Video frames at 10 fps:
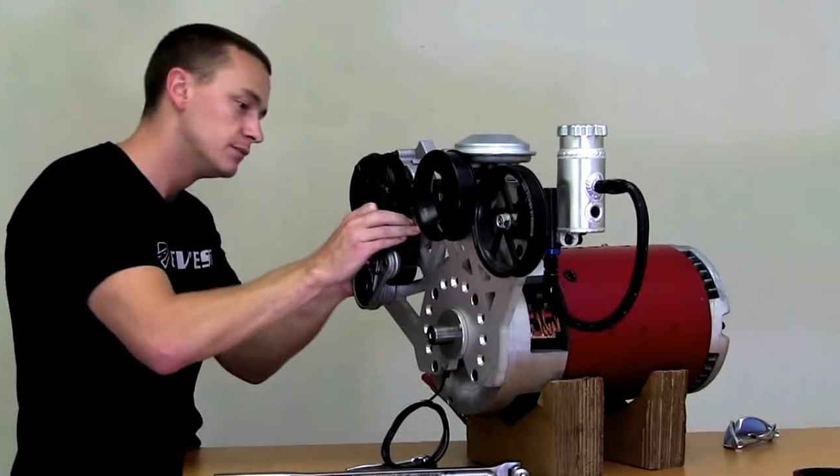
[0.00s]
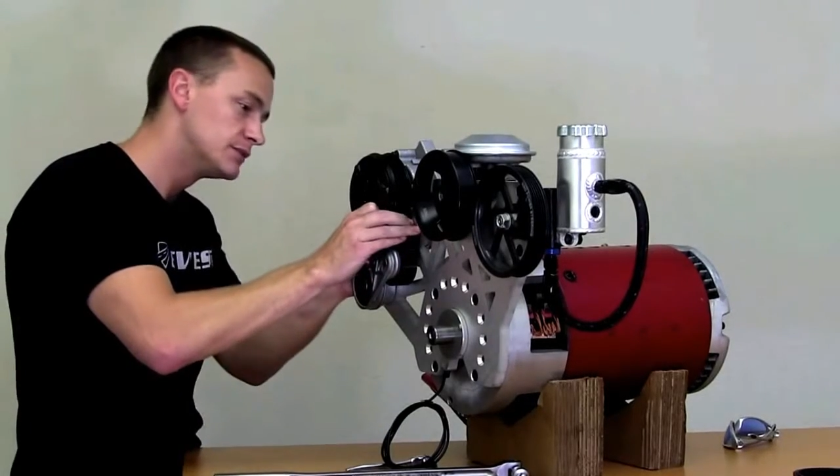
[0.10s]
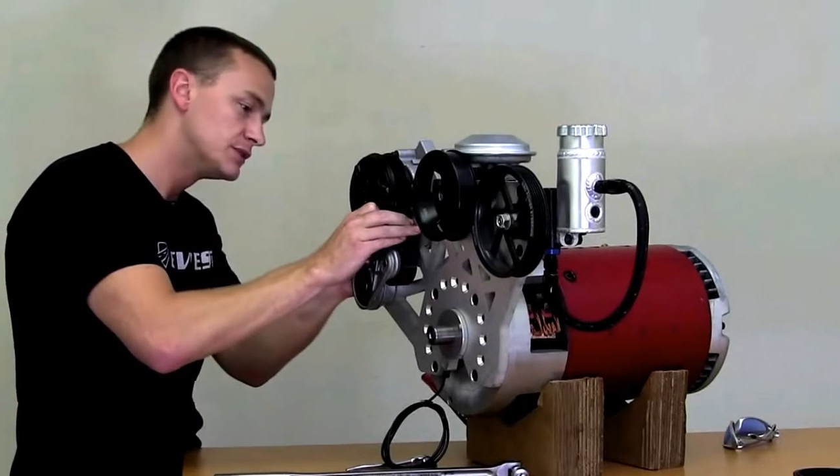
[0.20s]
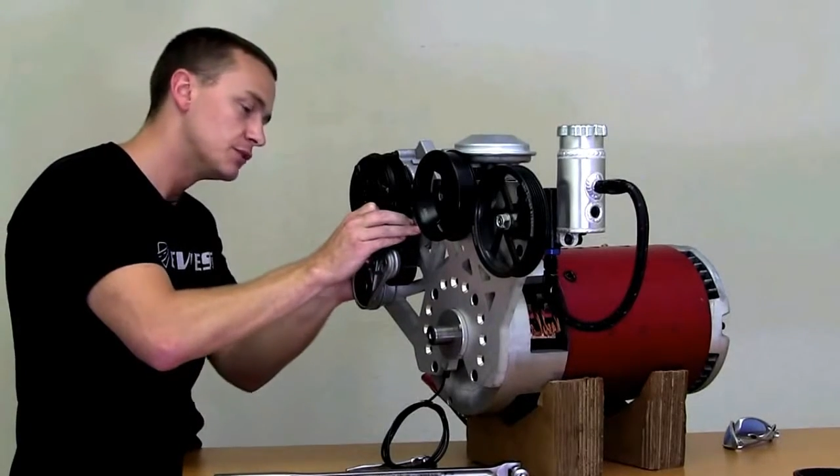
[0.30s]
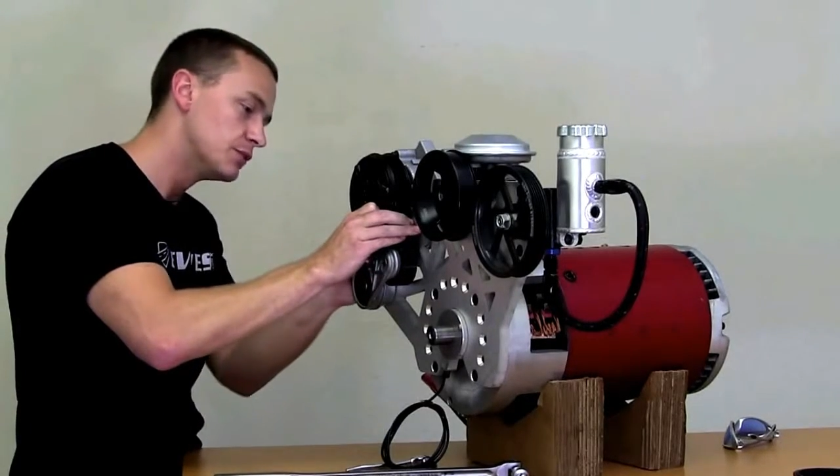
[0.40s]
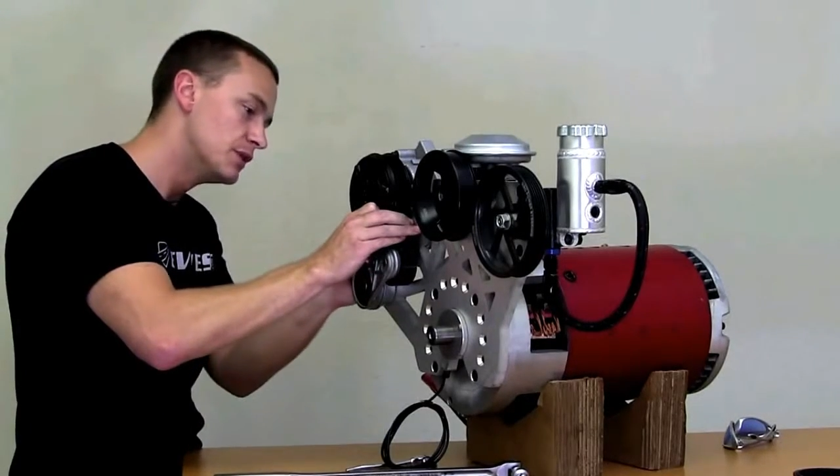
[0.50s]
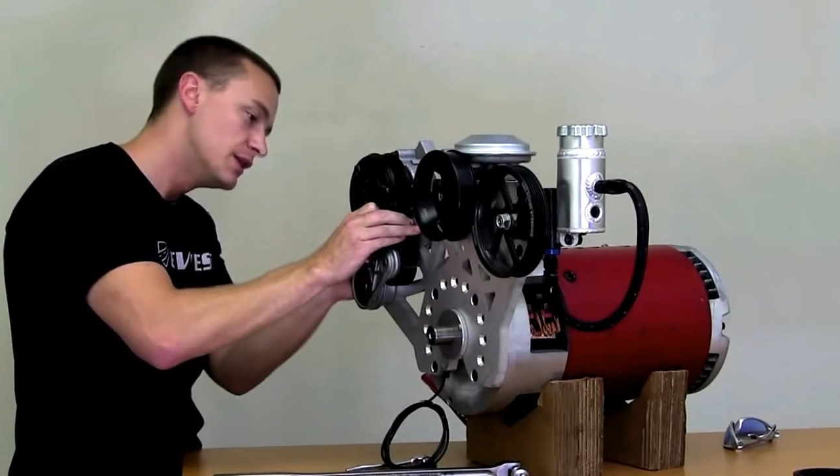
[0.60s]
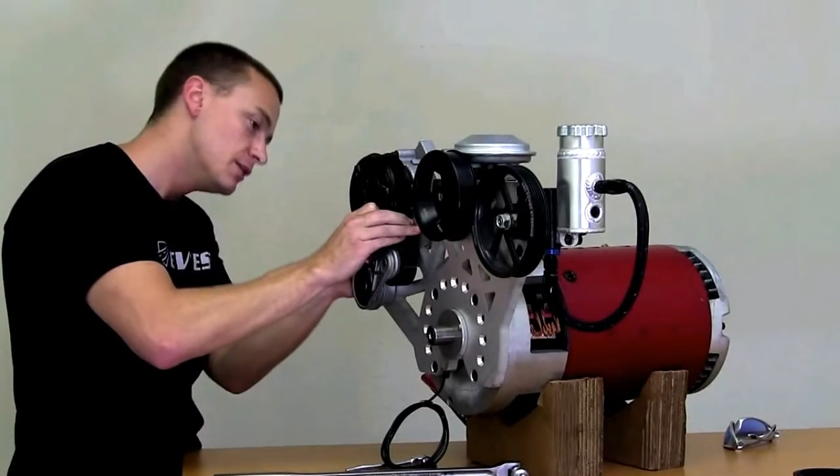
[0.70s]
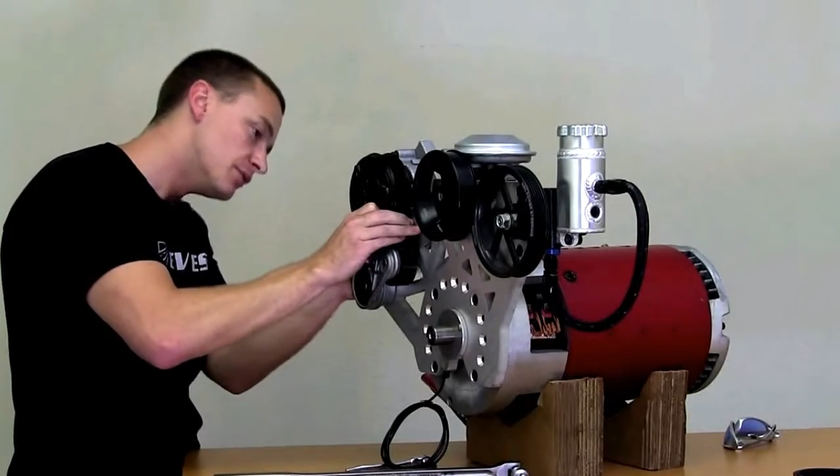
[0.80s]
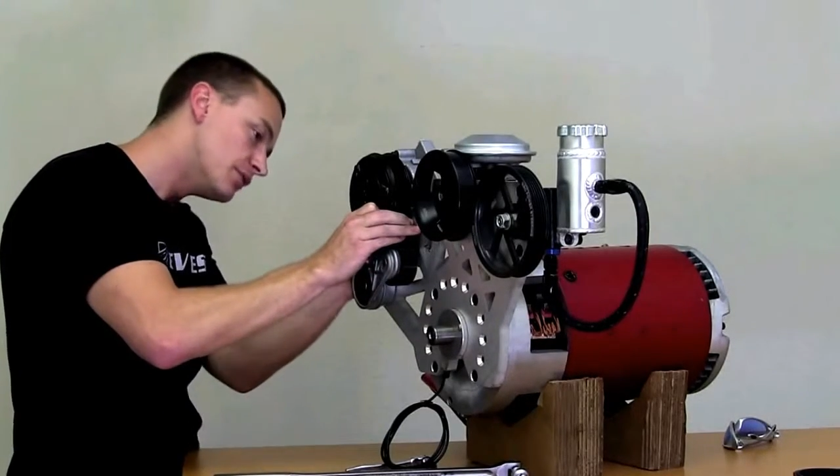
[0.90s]
So
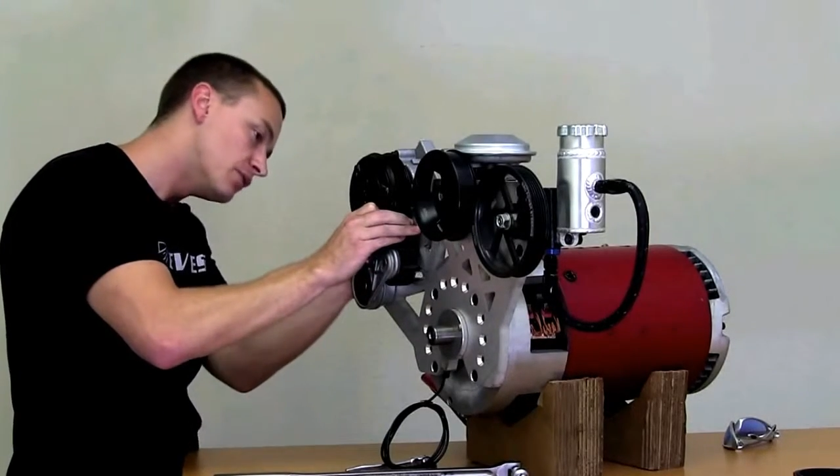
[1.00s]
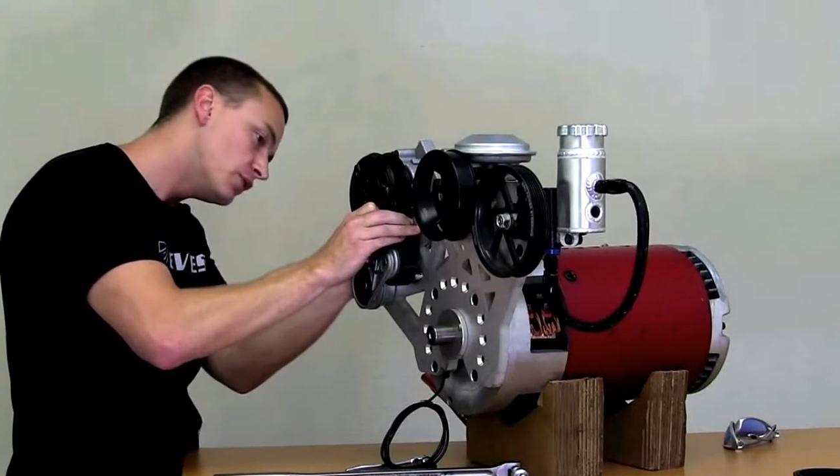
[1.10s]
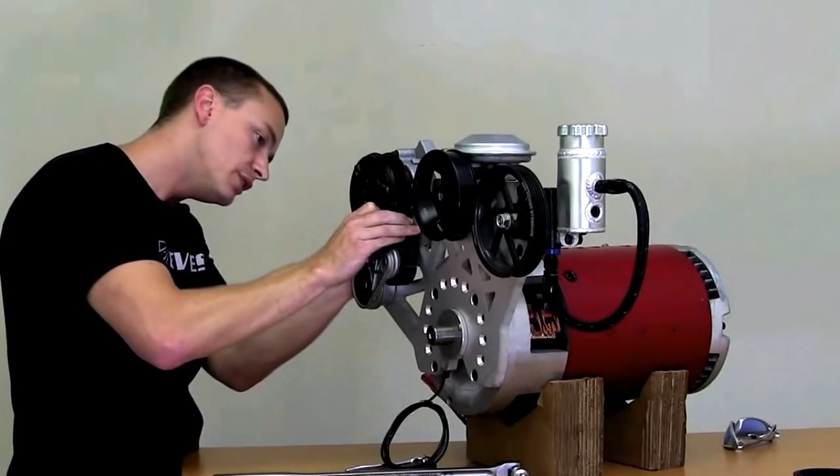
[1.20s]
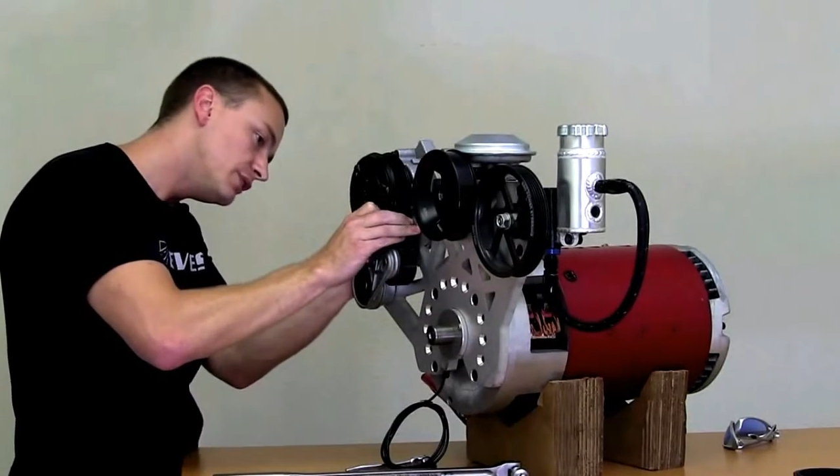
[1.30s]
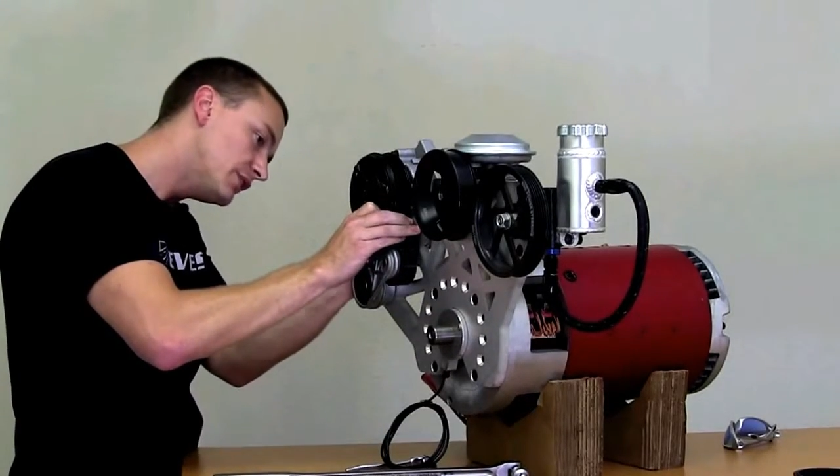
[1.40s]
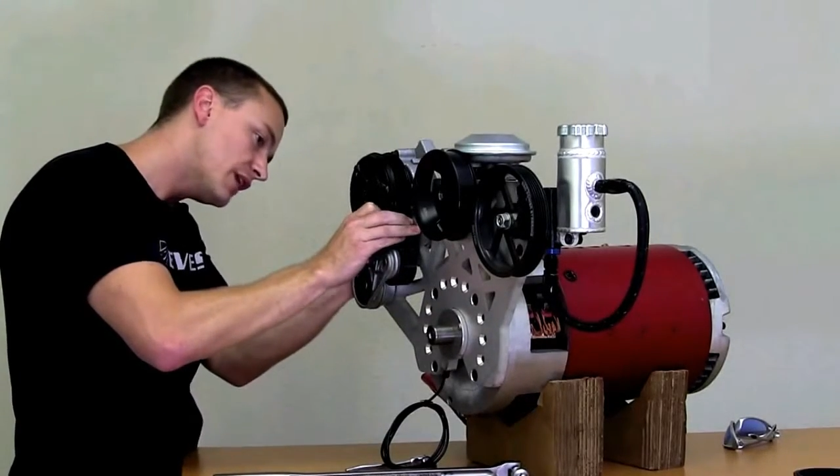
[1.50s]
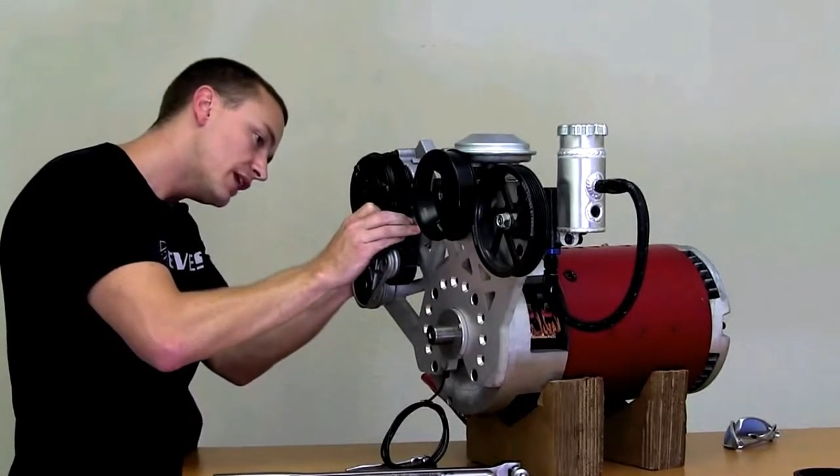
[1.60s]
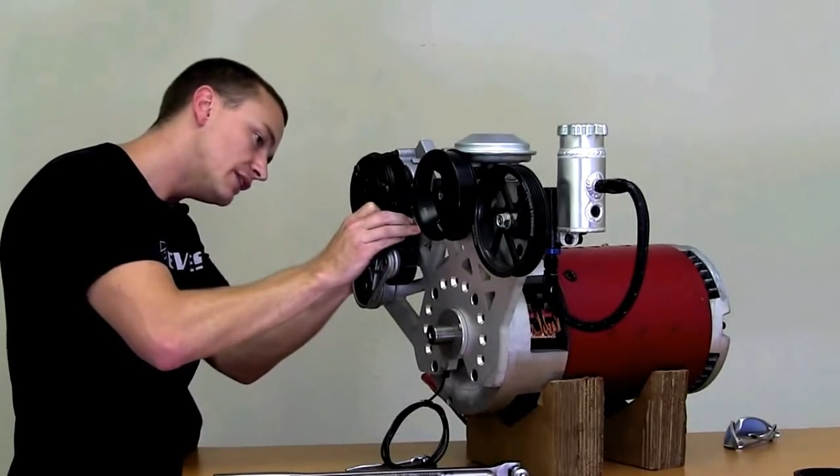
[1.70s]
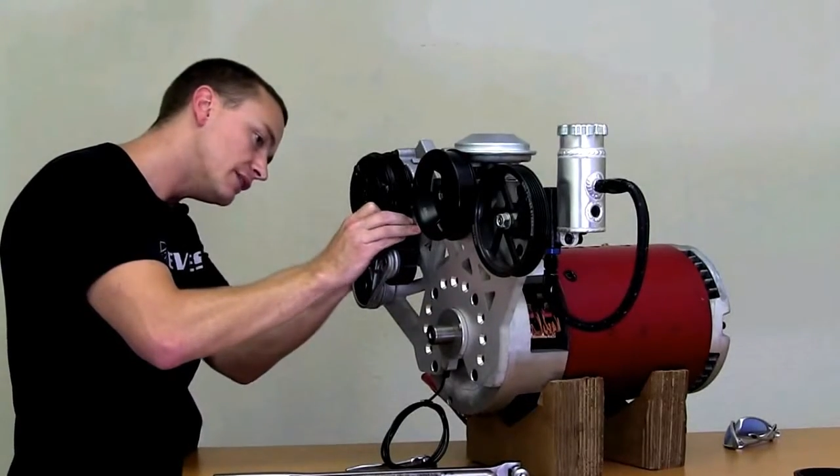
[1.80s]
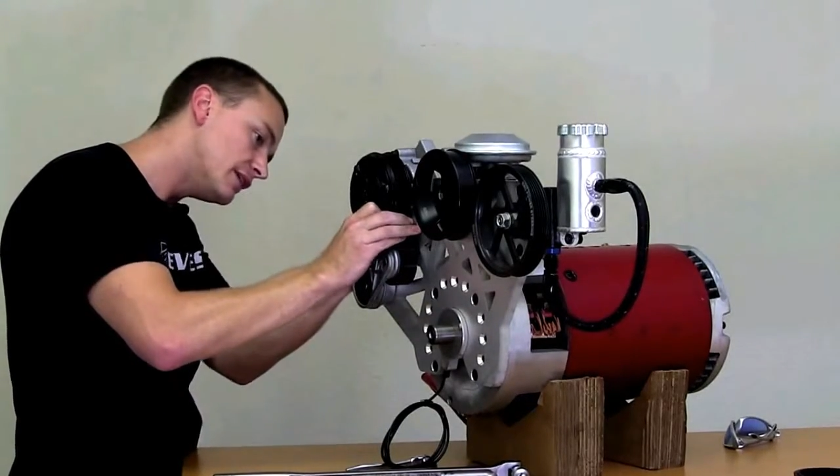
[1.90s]
before you tighten